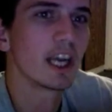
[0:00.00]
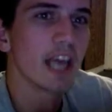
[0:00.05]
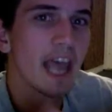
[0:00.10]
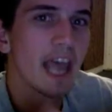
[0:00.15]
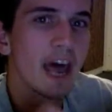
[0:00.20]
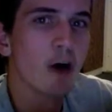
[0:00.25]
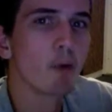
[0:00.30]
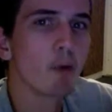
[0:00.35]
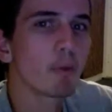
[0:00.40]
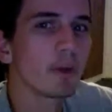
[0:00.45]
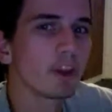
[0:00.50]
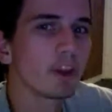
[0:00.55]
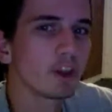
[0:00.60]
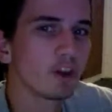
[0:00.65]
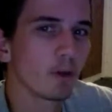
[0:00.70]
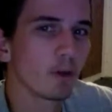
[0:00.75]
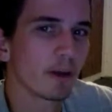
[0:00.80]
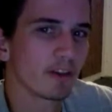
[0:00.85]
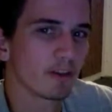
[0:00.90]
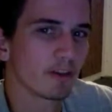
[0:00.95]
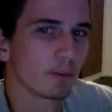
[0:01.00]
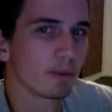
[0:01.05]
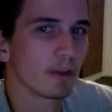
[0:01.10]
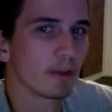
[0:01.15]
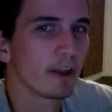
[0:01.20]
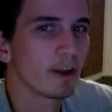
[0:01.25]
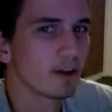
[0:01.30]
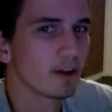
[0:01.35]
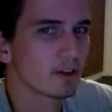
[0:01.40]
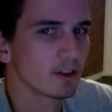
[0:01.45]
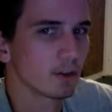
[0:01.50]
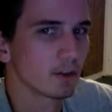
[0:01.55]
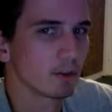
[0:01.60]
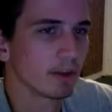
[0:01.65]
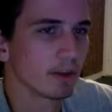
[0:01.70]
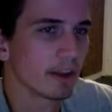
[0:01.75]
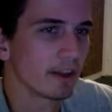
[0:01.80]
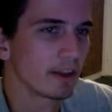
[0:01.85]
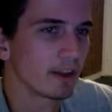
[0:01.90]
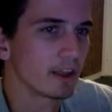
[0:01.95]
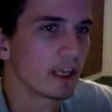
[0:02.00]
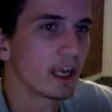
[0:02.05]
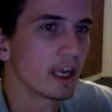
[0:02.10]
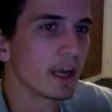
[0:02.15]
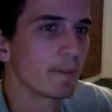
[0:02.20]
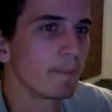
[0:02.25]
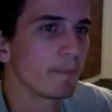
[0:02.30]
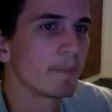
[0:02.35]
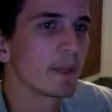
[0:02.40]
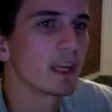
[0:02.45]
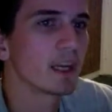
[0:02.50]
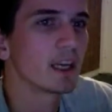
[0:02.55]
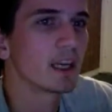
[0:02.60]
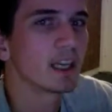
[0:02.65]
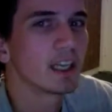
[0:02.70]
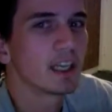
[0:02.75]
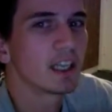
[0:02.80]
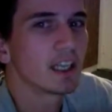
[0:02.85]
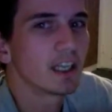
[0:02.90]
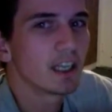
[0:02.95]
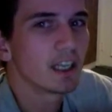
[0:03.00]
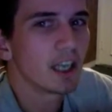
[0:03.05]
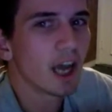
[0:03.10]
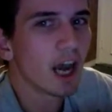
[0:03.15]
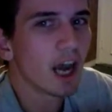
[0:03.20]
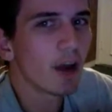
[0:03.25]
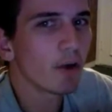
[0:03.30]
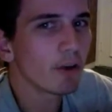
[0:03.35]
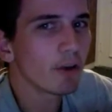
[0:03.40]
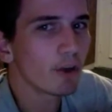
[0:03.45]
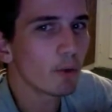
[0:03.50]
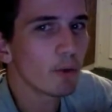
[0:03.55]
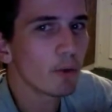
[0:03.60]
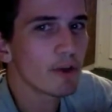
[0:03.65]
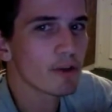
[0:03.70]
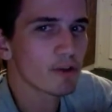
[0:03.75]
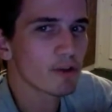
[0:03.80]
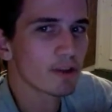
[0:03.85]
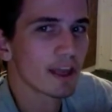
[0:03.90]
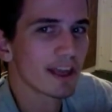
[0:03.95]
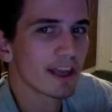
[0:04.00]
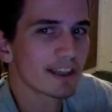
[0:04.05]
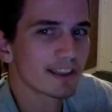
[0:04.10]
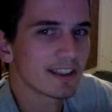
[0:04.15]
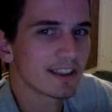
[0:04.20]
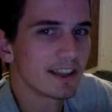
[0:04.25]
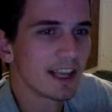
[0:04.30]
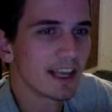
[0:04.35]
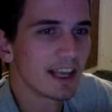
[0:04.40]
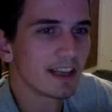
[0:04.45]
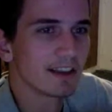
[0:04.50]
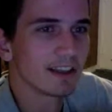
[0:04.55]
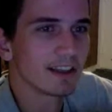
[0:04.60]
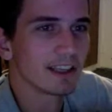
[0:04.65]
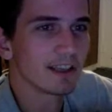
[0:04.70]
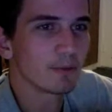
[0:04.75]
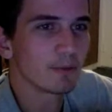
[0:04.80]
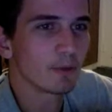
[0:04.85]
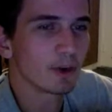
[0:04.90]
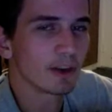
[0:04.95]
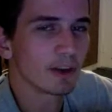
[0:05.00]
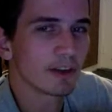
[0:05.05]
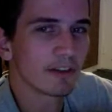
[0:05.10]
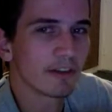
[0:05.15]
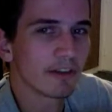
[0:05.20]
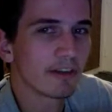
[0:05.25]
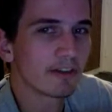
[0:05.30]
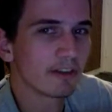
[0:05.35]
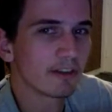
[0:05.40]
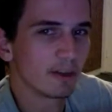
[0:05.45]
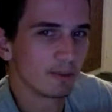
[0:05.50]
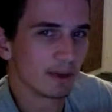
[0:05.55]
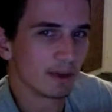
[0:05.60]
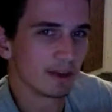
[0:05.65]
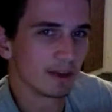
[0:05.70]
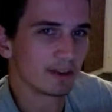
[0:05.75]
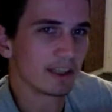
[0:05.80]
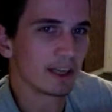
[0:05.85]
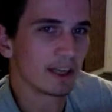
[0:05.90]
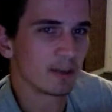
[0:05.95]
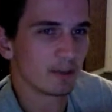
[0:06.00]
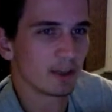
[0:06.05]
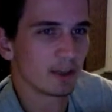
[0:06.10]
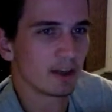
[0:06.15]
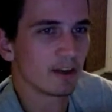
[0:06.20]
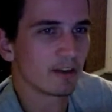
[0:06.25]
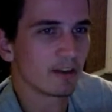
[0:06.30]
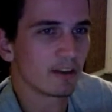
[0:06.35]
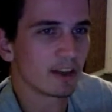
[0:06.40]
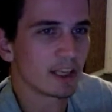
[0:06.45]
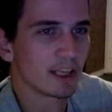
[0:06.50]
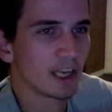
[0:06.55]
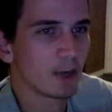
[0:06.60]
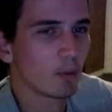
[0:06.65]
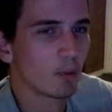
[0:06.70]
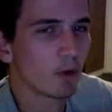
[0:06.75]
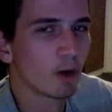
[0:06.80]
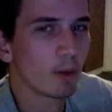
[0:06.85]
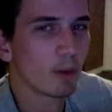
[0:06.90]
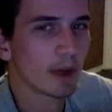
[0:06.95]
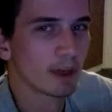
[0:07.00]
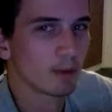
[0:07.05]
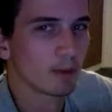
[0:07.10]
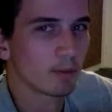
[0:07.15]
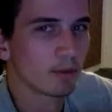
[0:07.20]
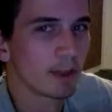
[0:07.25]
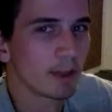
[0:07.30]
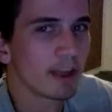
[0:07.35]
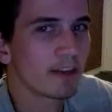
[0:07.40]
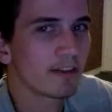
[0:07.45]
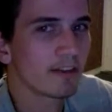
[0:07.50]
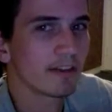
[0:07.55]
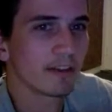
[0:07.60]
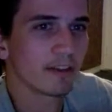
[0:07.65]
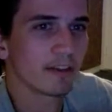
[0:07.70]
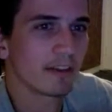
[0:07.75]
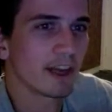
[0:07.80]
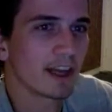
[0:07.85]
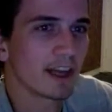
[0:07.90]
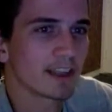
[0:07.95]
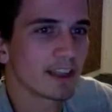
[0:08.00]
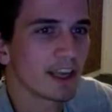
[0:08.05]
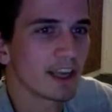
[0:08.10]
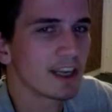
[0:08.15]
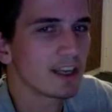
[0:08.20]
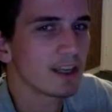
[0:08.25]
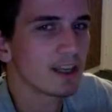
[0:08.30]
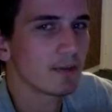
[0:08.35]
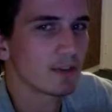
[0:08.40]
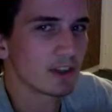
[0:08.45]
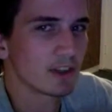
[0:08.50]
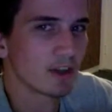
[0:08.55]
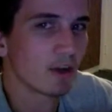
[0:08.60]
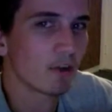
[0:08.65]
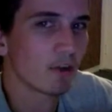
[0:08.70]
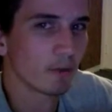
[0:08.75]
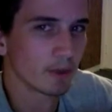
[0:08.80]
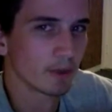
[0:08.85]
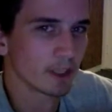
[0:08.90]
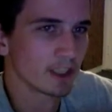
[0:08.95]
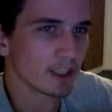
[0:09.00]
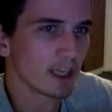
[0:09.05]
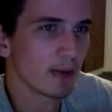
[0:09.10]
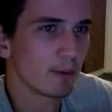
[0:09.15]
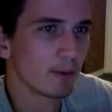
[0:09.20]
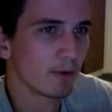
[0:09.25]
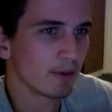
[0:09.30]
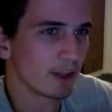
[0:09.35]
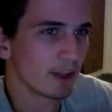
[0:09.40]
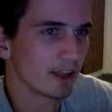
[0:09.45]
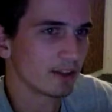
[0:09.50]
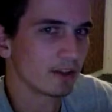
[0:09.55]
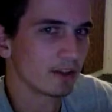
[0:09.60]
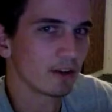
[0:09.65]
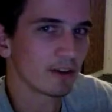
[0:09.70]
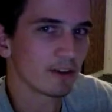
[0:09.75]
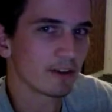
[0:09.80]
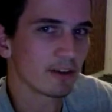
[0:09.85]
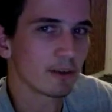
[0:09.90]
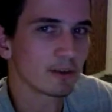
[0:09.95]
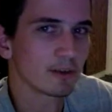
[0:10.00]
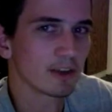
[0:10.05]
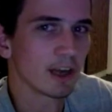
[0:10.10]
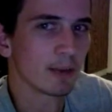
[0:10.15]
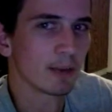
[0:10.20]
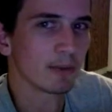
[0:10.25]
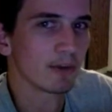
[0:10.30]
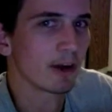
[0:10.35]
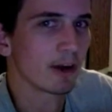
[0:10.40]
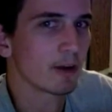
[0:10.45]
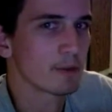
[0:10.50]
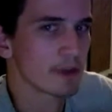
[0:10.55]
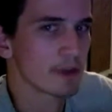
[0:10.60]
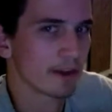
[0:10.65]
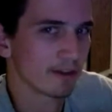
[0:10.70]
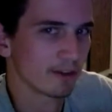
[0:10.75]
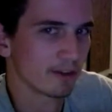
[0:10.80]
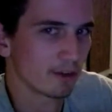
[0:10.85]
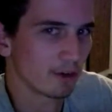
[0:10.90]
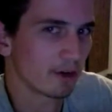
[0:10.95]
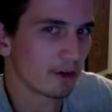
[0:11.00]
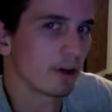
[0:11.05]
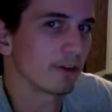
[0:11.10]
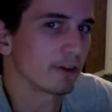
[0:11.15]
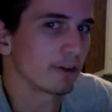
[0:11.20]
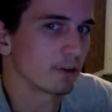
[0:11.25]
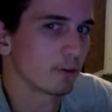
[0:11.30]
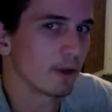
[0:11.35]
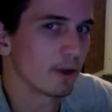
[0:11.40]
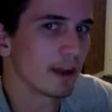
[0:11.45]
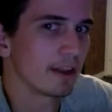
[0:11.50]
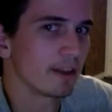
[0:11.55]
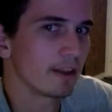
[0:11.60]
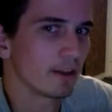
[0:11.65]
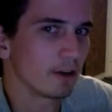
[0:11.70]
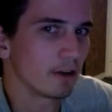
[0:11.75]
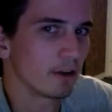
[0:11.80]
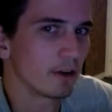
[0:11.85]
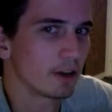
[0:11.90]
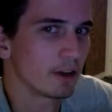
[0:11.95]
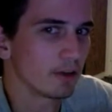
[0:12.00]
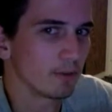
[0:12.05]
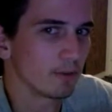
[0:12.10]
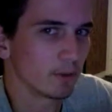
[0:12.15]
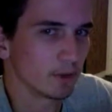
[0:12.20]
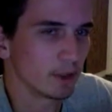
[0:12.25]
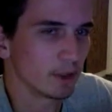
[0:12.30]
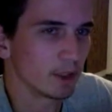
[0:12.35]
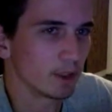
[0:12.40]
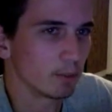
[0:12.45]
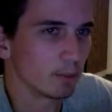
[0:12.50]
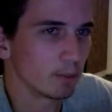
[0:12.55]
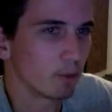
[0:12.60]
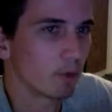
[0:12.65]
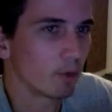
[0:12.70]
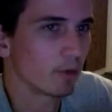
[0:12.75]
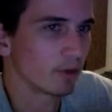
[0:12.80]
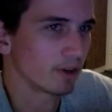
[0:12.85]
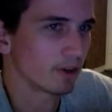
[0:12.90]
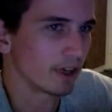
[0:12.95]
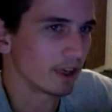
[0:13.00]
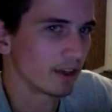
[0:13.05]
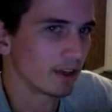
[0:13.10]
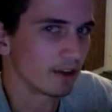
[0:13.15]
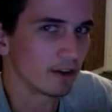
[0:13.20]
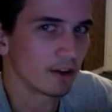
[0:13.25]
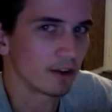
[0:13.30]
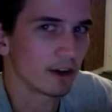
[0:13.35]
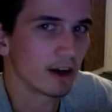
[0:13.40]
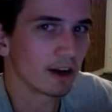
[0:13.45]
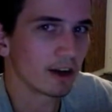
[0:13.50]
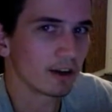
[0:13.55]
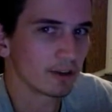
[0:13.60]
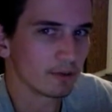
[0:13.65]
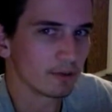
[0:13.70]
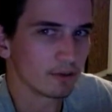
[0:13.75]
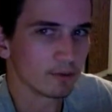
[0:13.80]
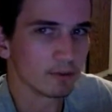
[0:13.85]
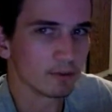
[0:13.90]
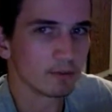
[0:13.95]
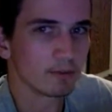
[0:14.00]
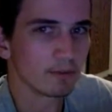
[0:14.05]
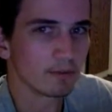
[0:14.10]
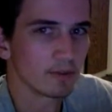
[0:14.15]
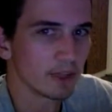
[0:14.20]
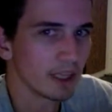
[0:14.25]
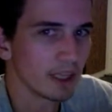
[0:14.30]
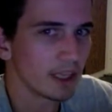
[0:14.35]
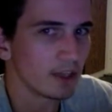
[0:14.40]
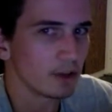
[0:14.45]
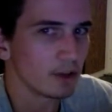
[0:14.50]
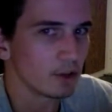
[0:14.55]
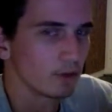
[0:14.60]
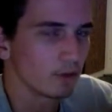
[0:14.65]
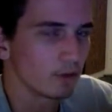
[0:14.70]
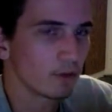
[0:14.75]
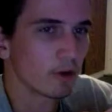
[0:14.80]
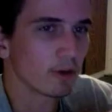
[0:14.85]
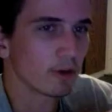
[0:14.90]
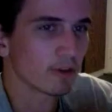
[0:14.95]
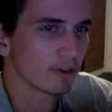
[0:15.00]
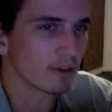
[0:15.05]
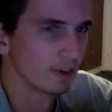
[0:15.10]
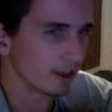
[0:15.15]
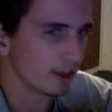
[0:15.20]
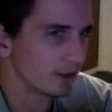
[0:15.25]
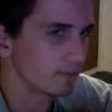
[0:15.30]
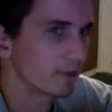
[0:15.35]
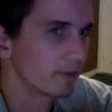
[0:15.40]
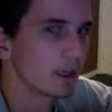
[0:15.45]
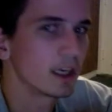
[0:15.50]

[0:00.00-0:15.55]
helping you as a player to play the game. I only wish that they were consistent about that, because again, one of my complaints is that I can even tell from the demo that there are sometimes objects that are colored red that aren't even important, and they're kind of leading you falsely,